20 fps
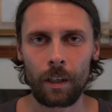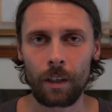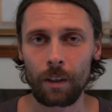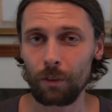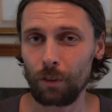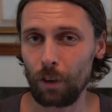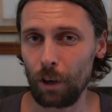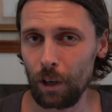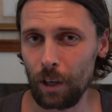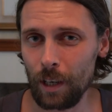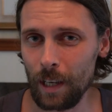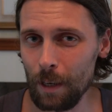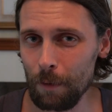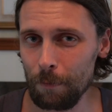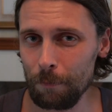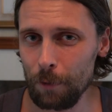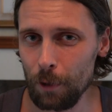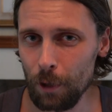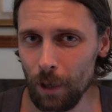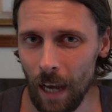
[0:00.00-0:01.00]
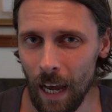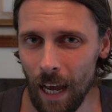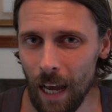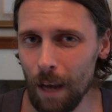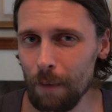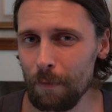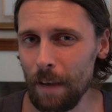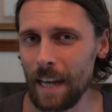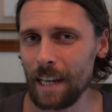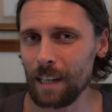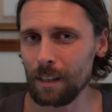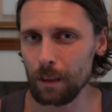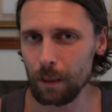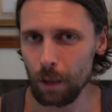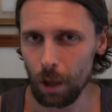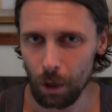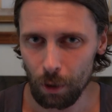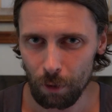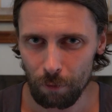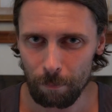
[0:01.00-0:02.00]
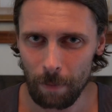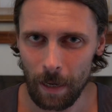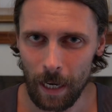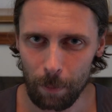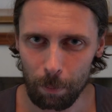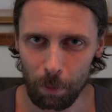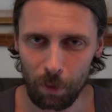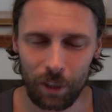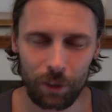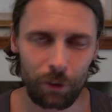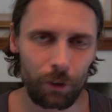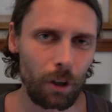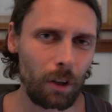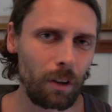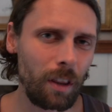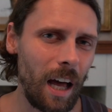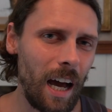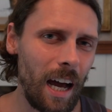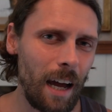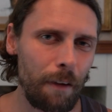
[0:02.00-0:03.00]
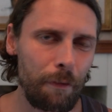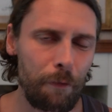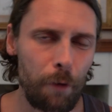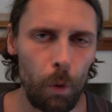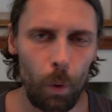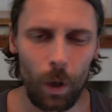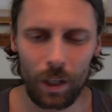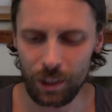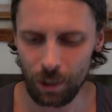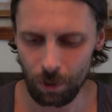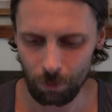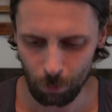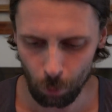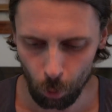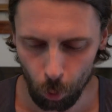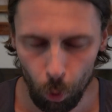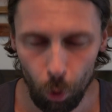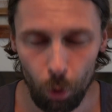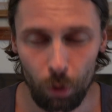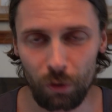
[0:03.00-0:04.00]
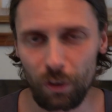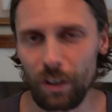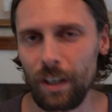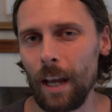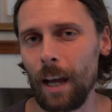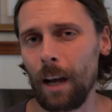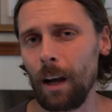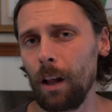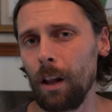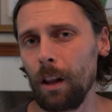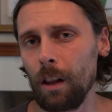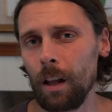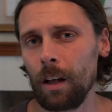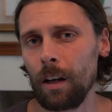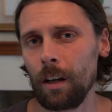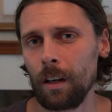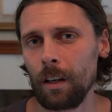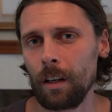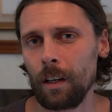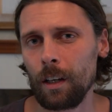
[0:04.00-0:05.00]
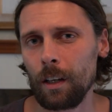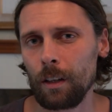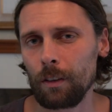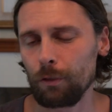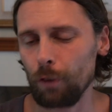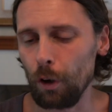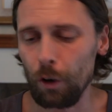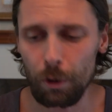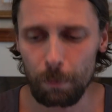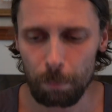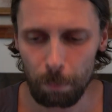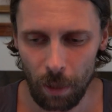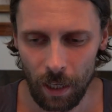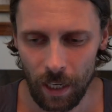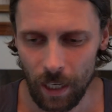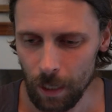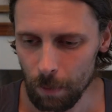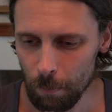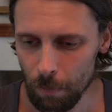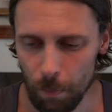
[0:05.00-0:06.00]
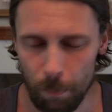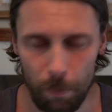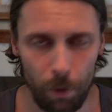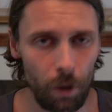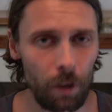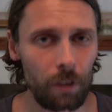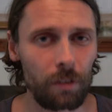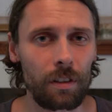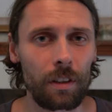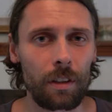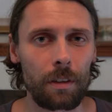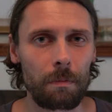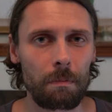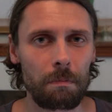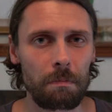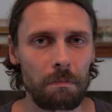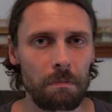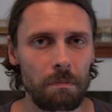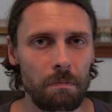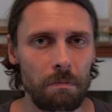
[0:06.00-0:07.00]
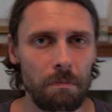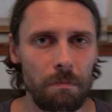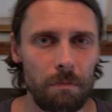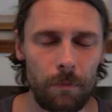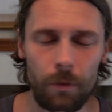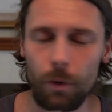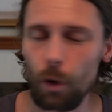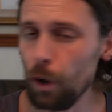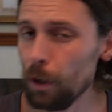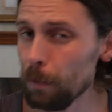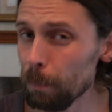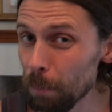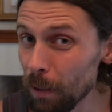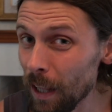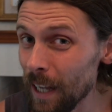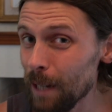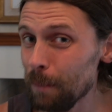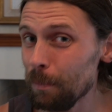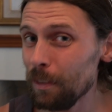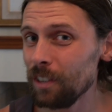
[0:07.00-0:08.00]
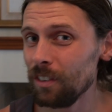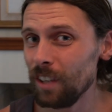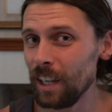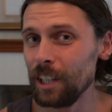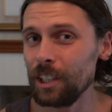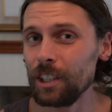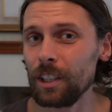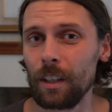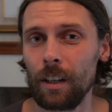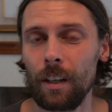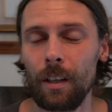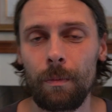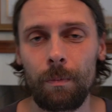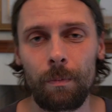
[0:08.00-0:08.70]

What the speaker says: So if you have a lot of people in your life who are just causing hell, don't blame the person. Don't blame the teacher.